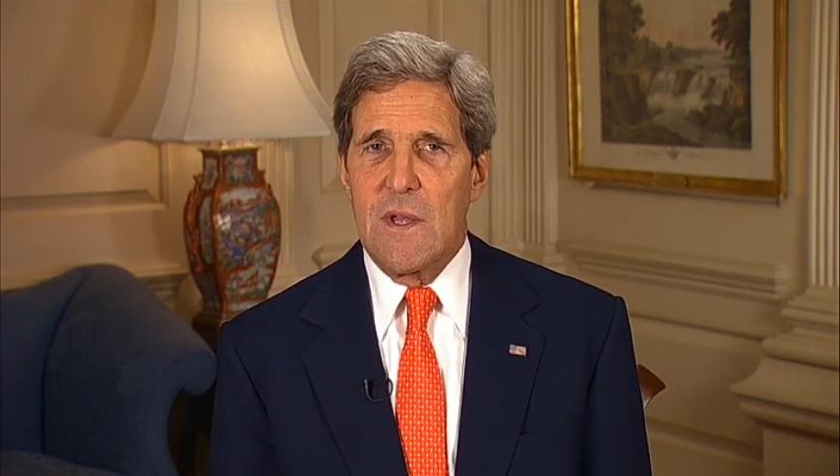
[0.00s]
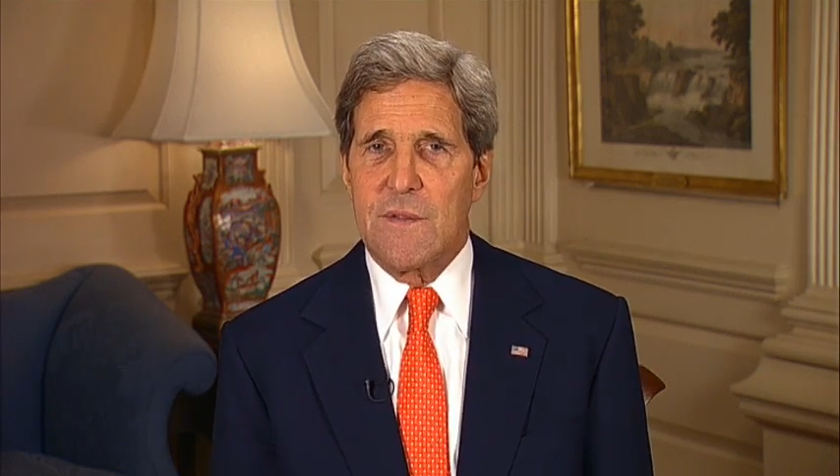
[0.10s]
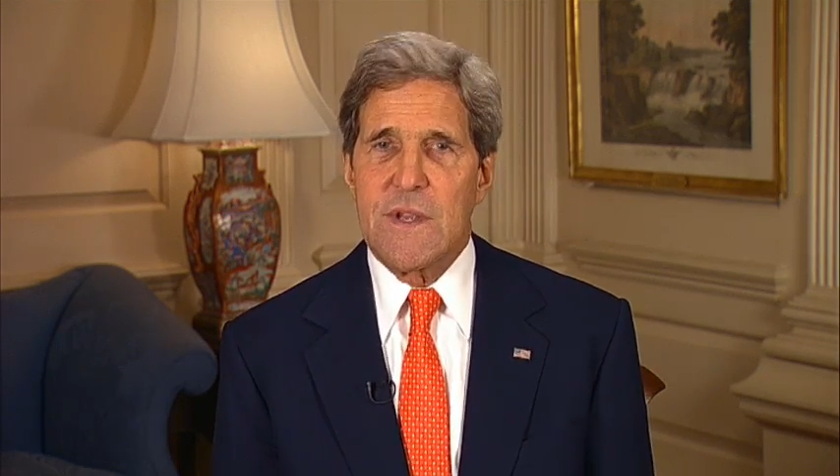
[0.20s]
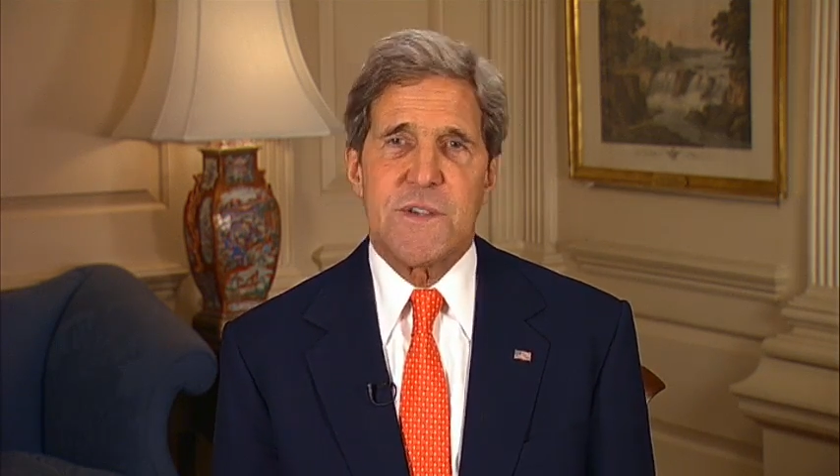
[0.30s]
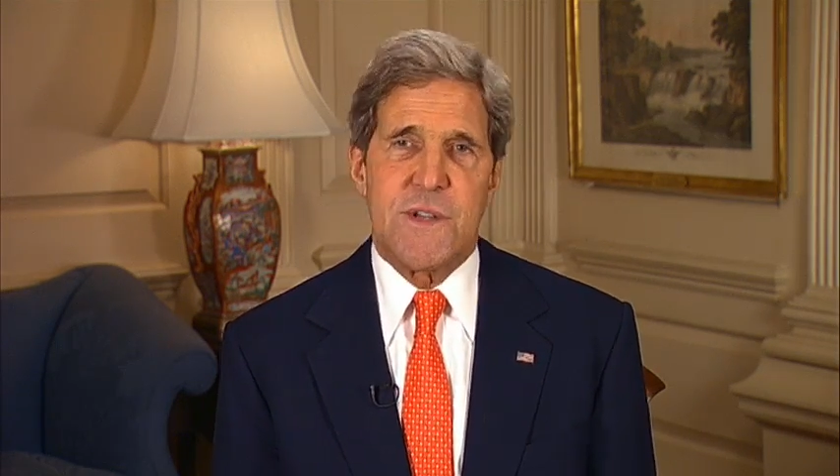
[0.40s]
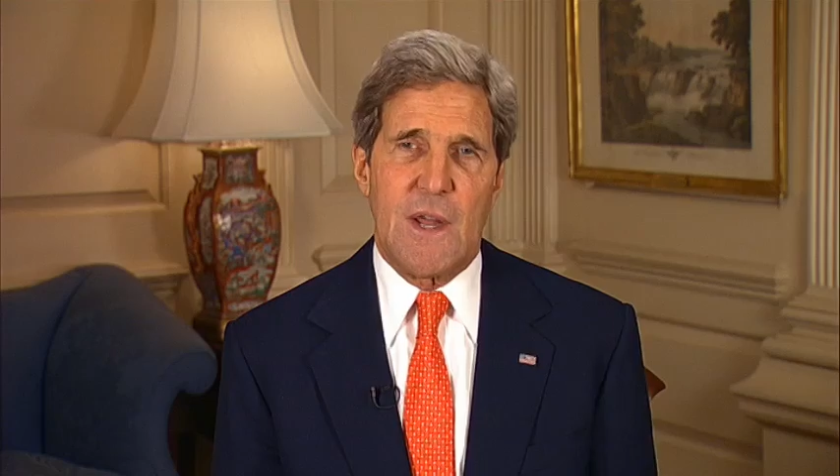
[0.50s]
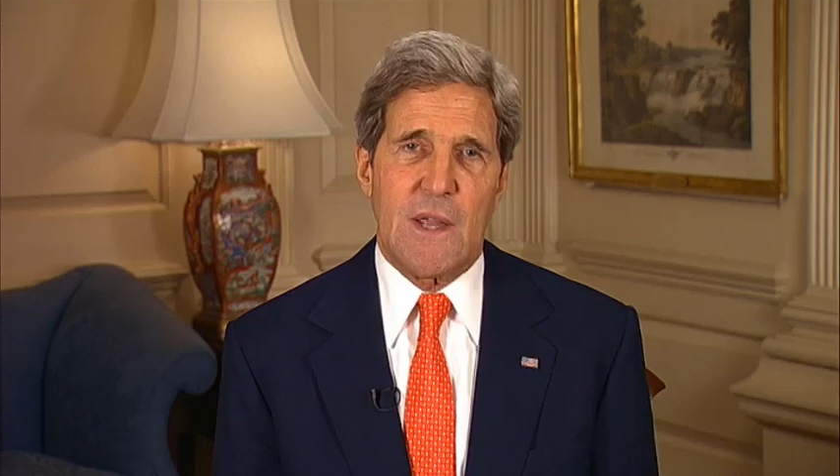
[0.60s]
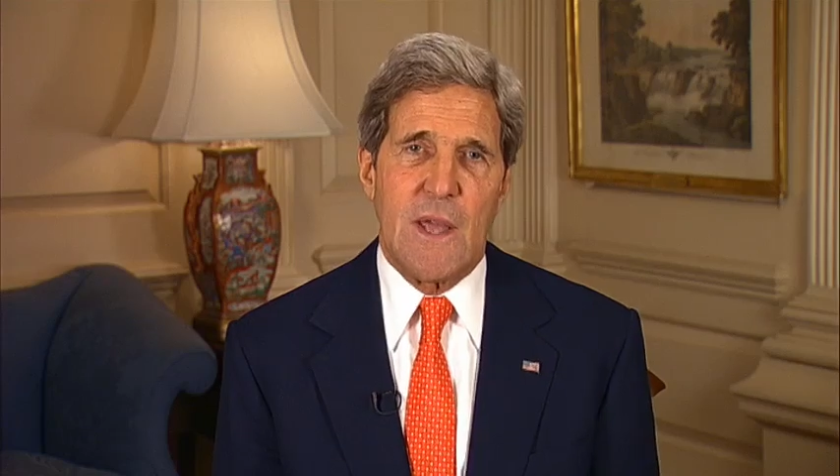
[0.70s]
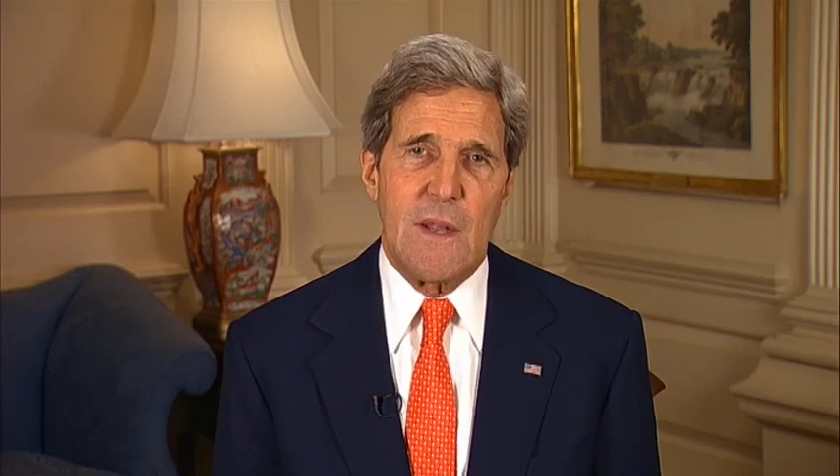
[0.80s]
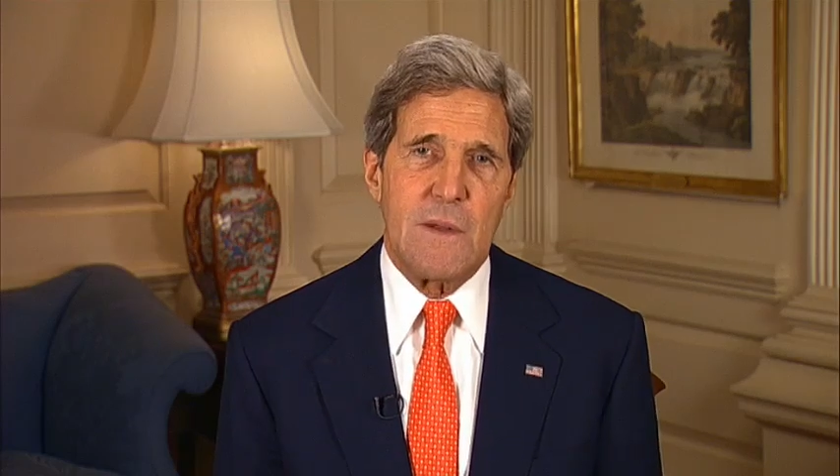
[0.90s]
these
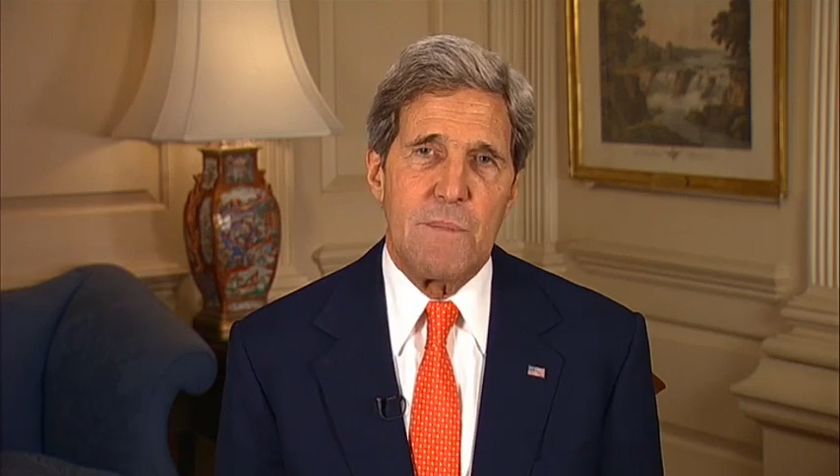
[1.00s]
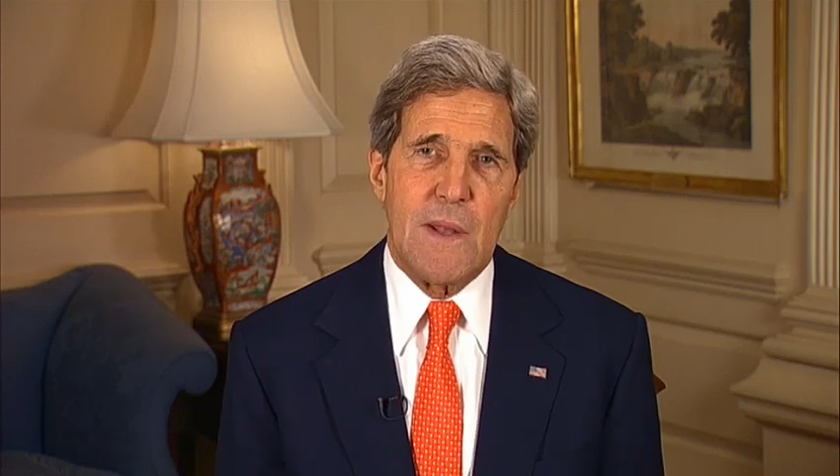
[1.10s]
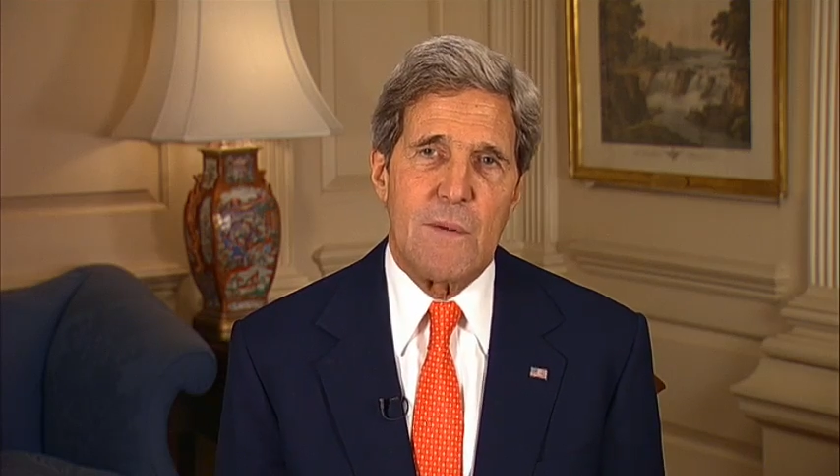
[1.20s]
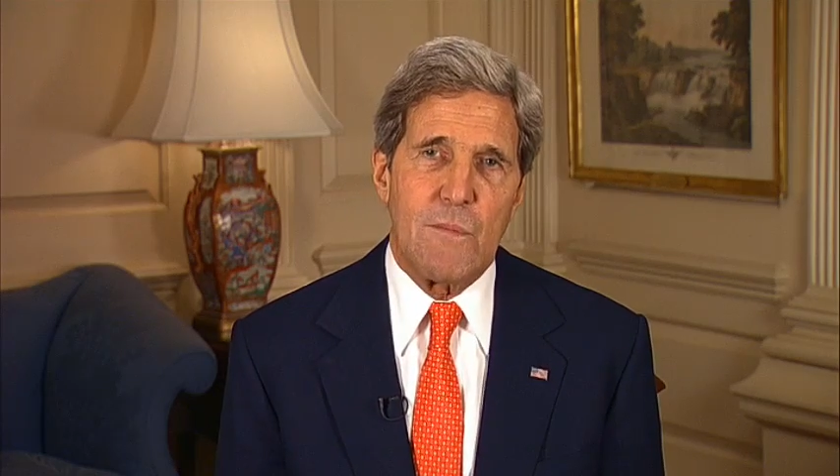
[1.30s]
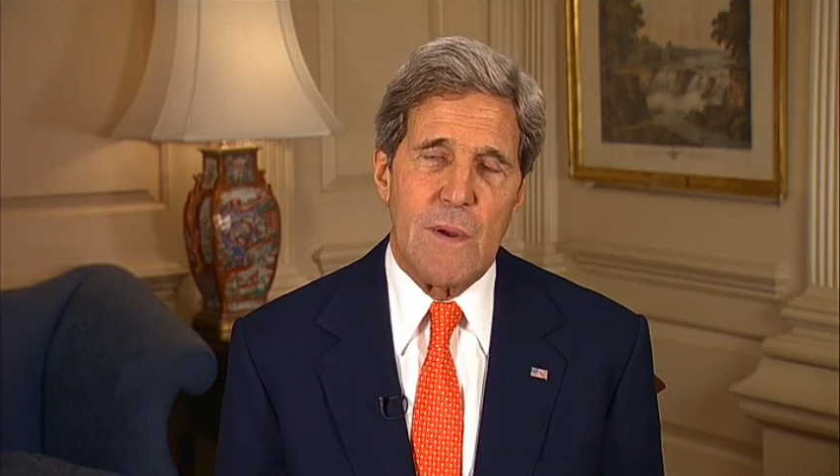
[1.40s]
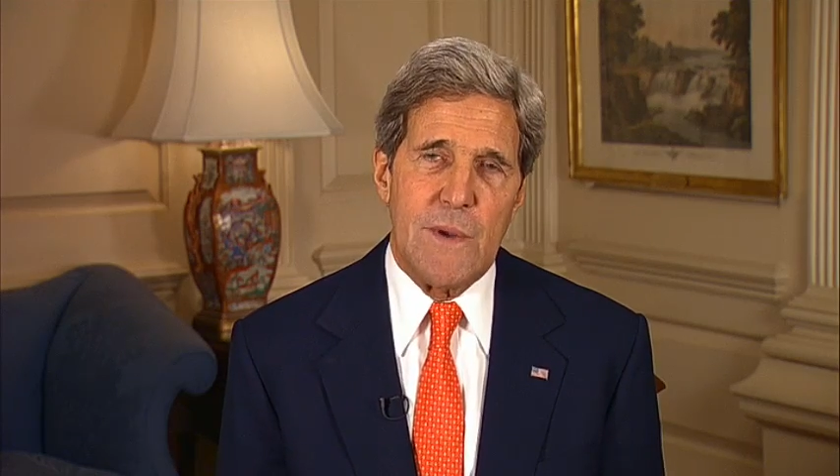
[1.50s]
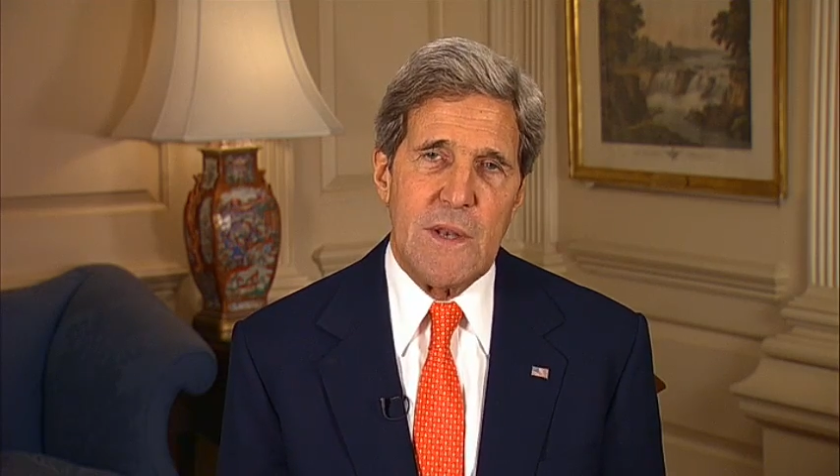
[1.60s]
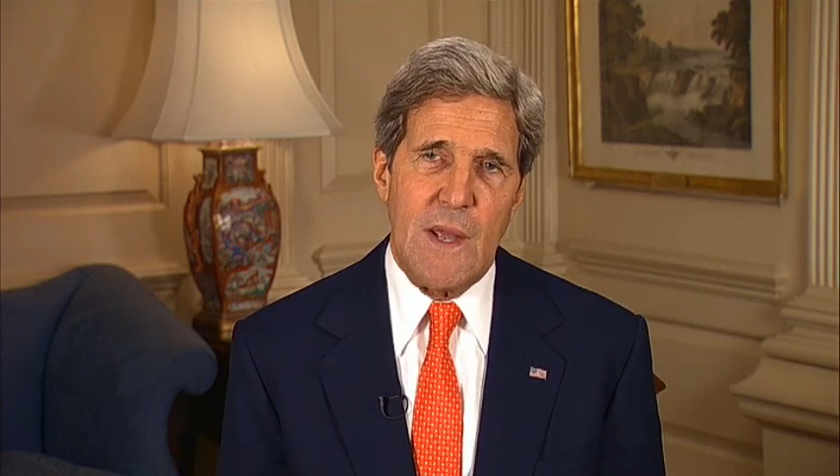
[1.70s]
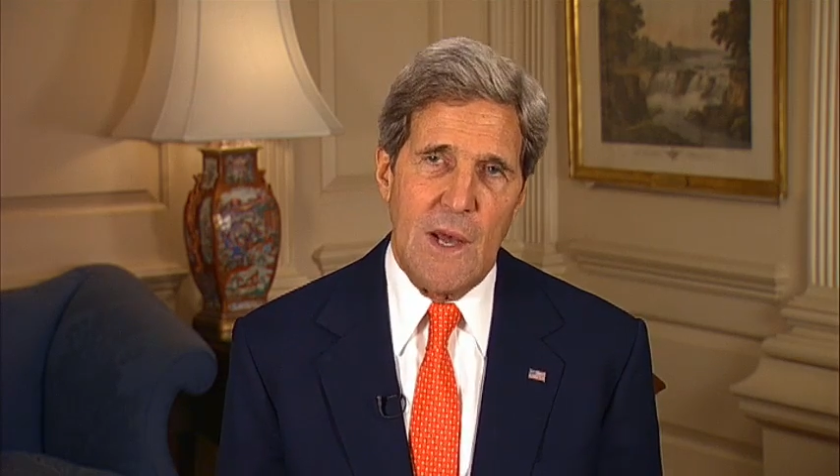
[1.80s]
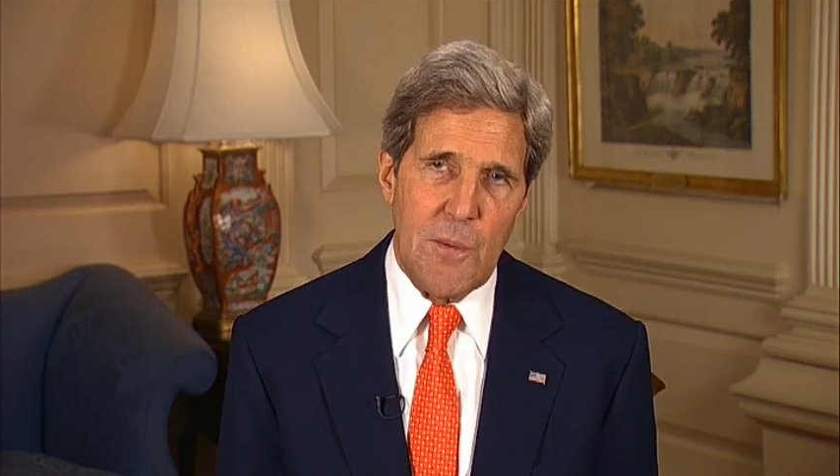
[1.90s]
dedicated men and women
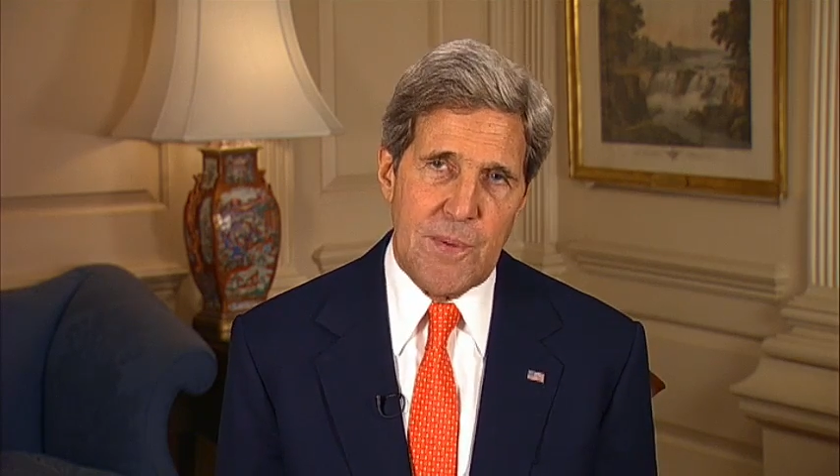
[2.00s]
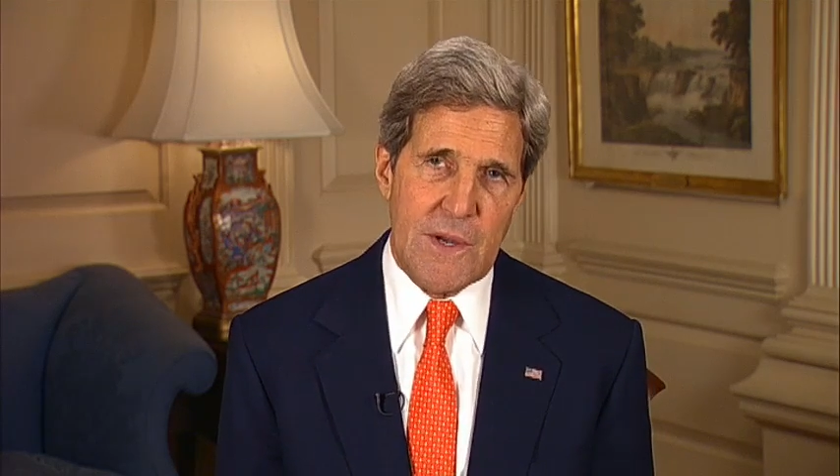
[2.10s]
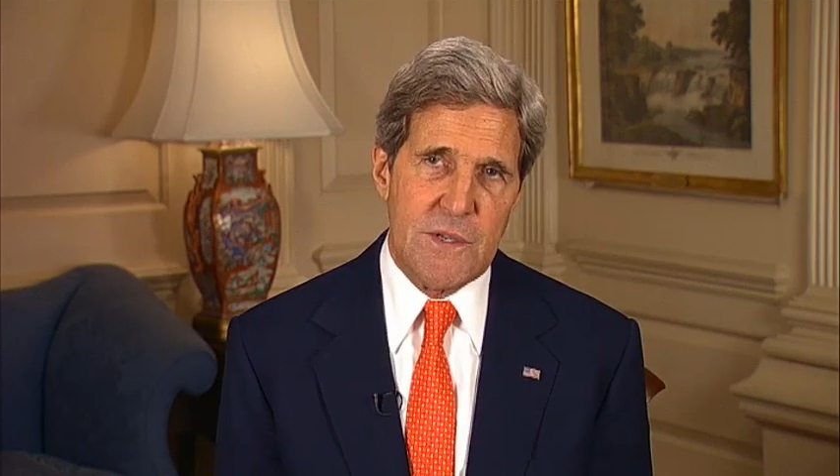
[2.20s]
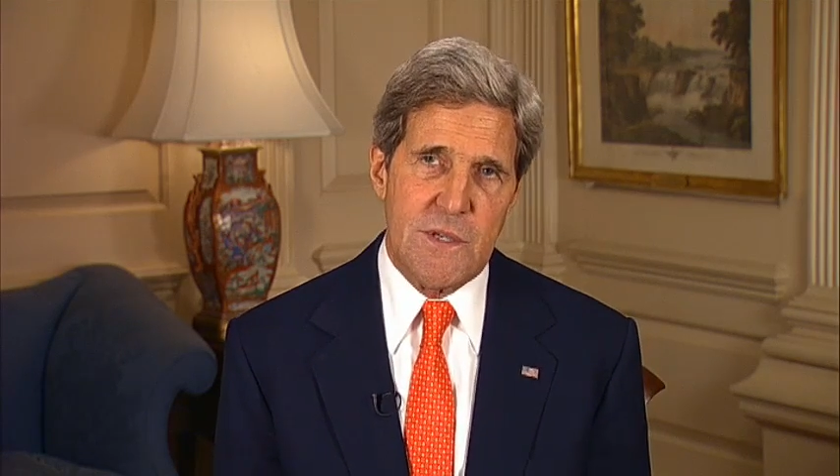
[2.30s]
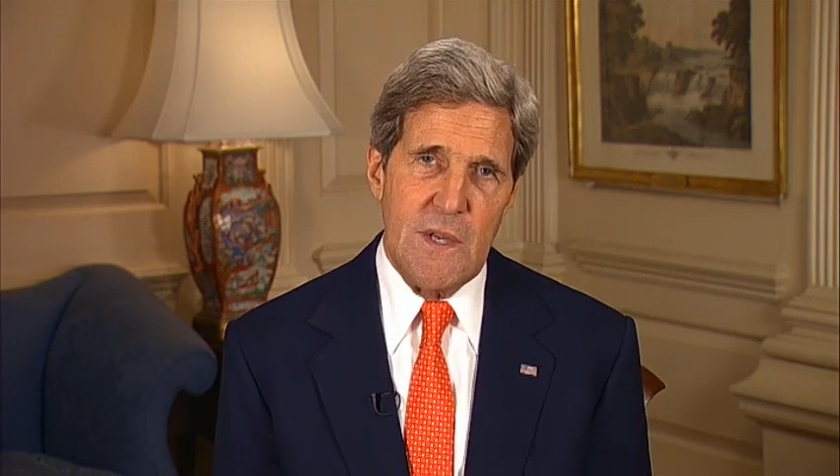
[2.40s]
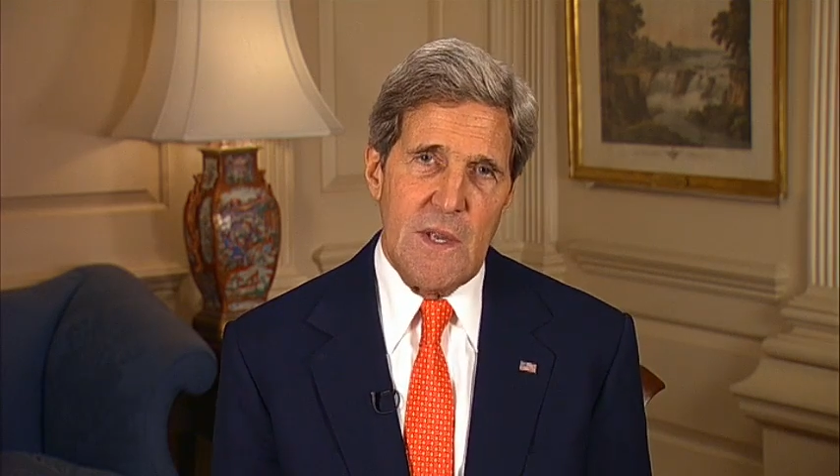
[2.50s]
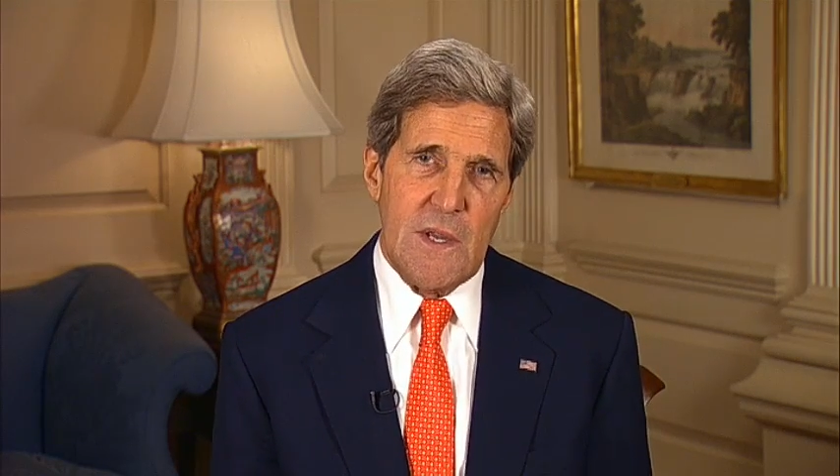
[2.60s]
help us